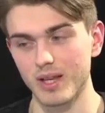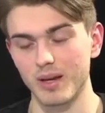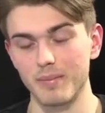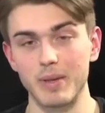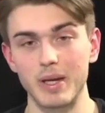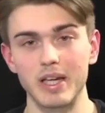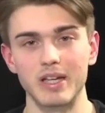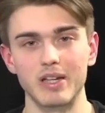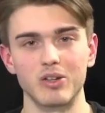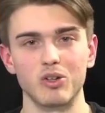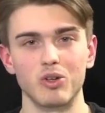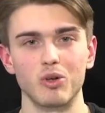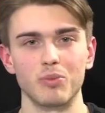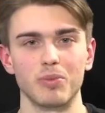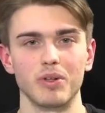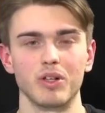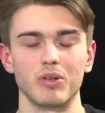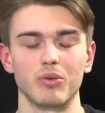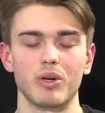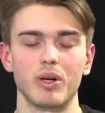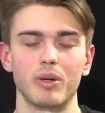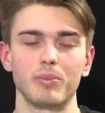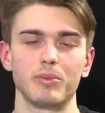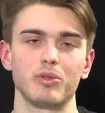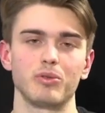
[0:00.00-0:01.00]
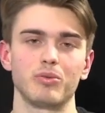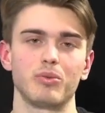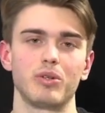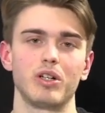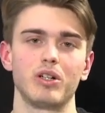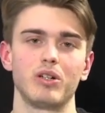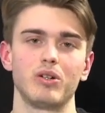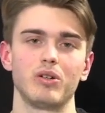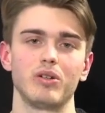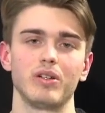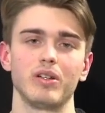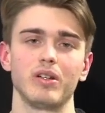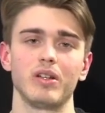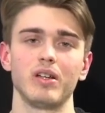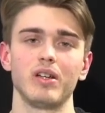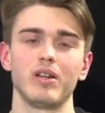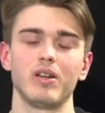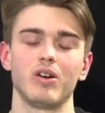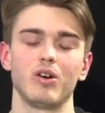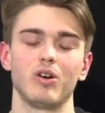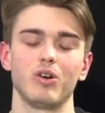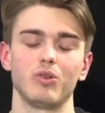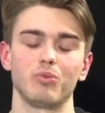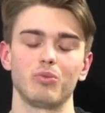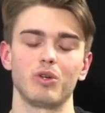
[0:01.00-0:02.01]
make an opening repertoire on
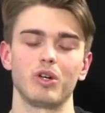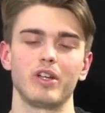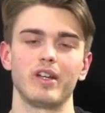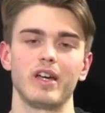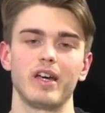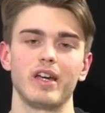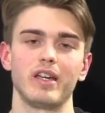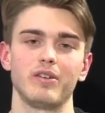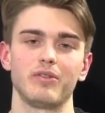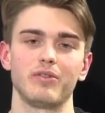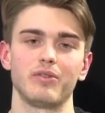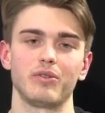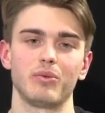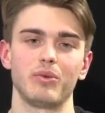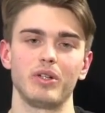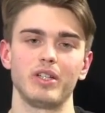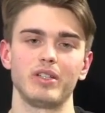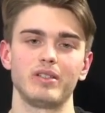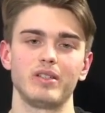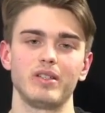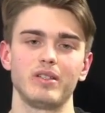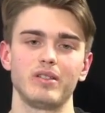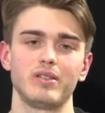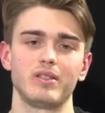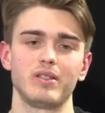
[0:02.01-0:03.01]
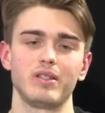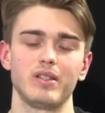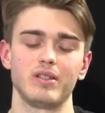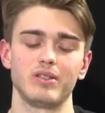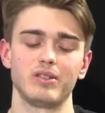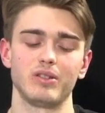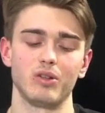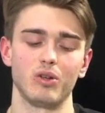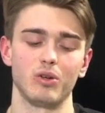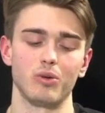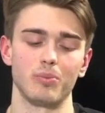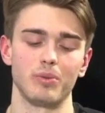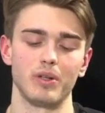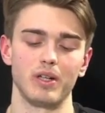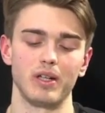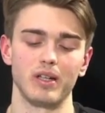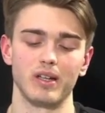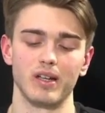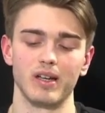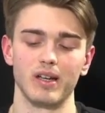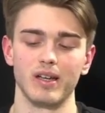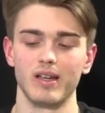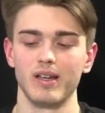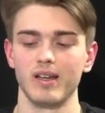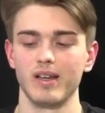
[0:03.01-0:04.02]
one knight of three, since it's an
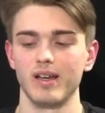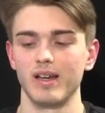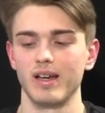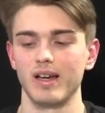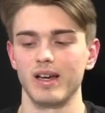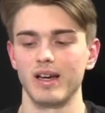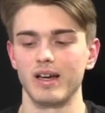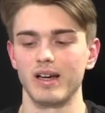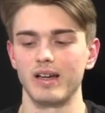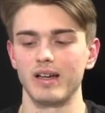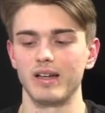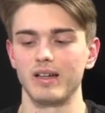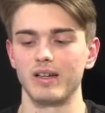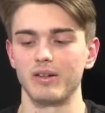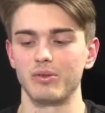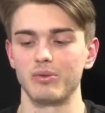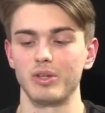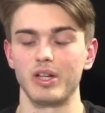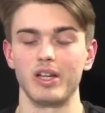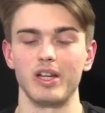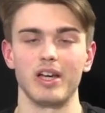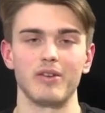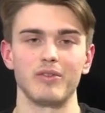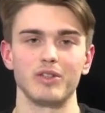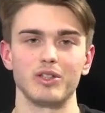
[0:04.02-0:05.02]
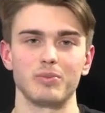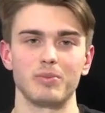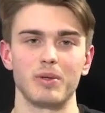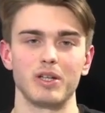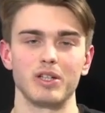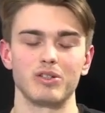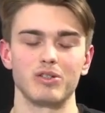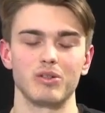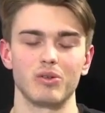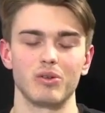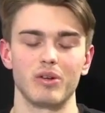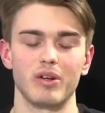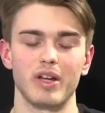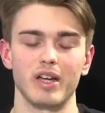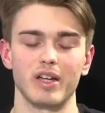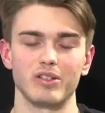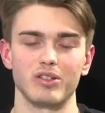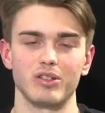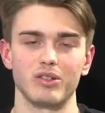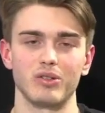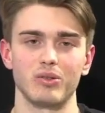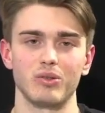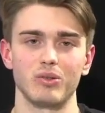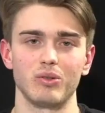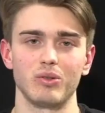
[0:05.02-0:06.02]
opening. I really have a special
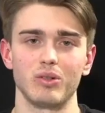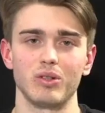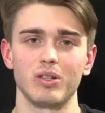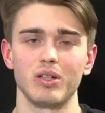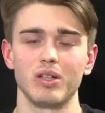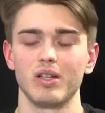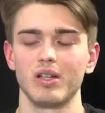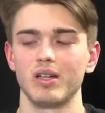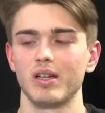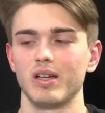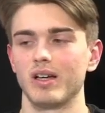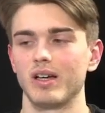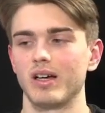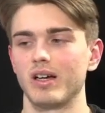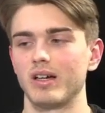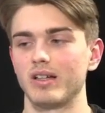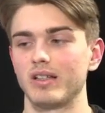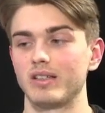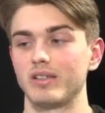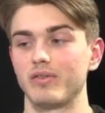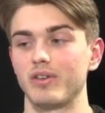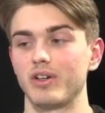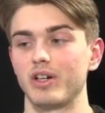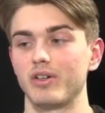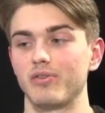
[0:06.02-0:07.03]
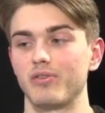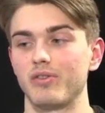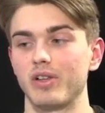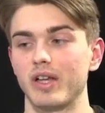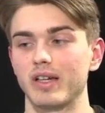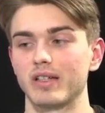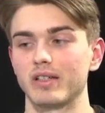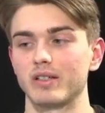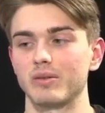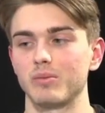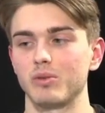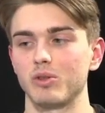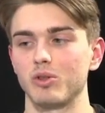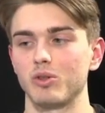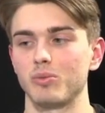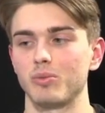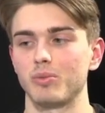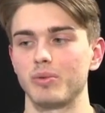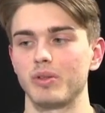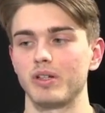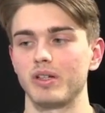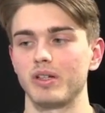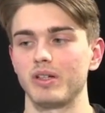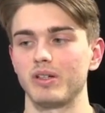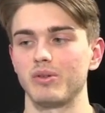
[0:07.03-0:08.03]
connection to. It's a very flexible
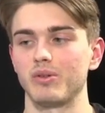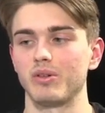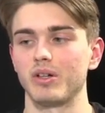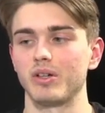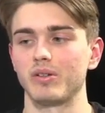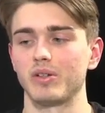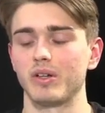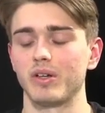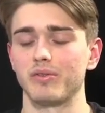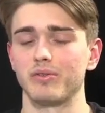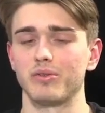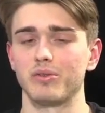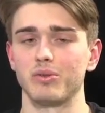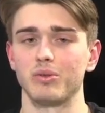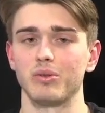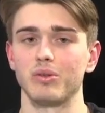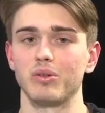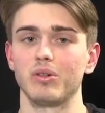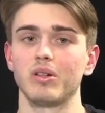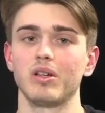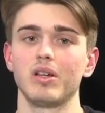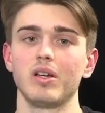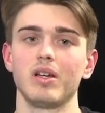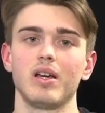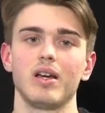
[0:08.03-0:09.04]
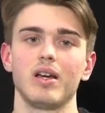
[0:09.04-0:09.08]
opening. You don't have to